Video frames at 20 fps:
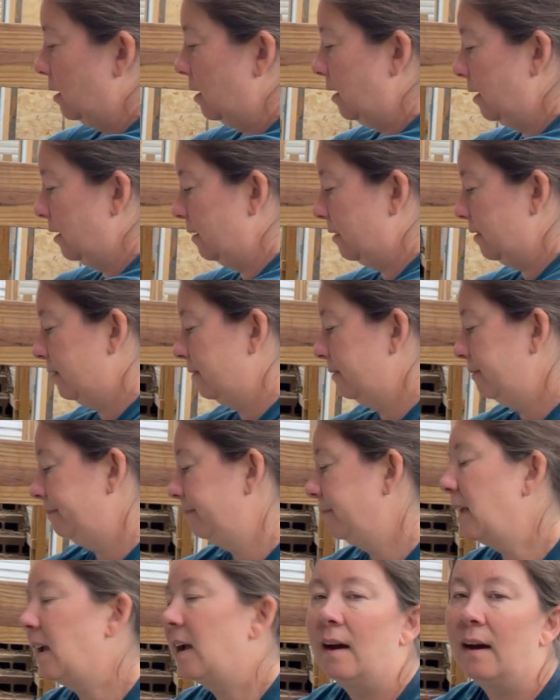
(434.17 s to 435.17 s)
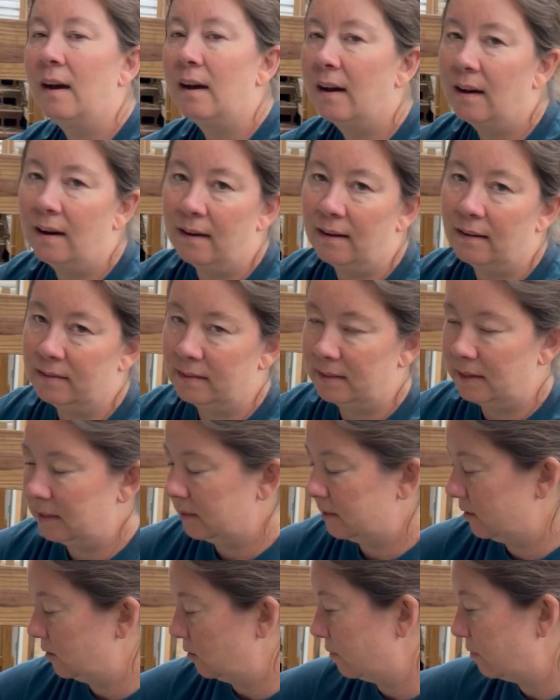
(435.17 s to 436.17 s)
And haha, that's so